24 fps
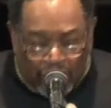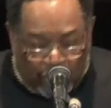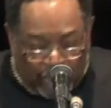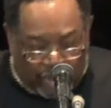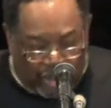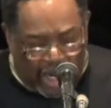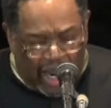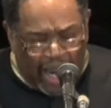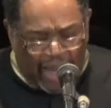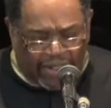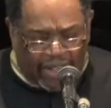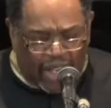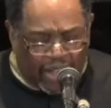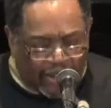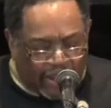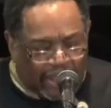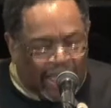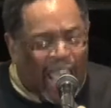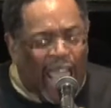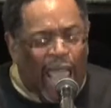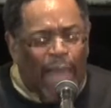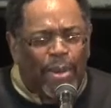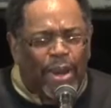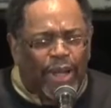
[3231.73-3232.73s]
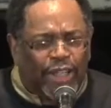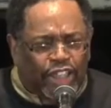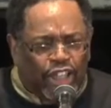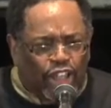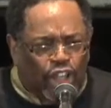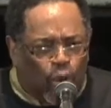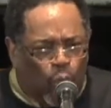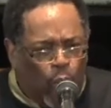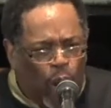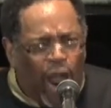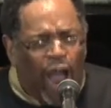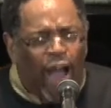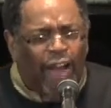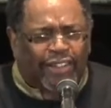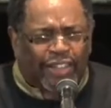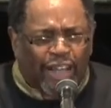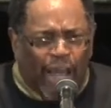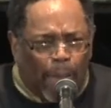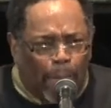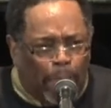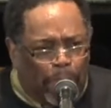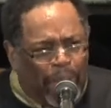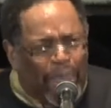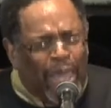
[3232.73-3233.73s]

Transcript: Jesus came into the world to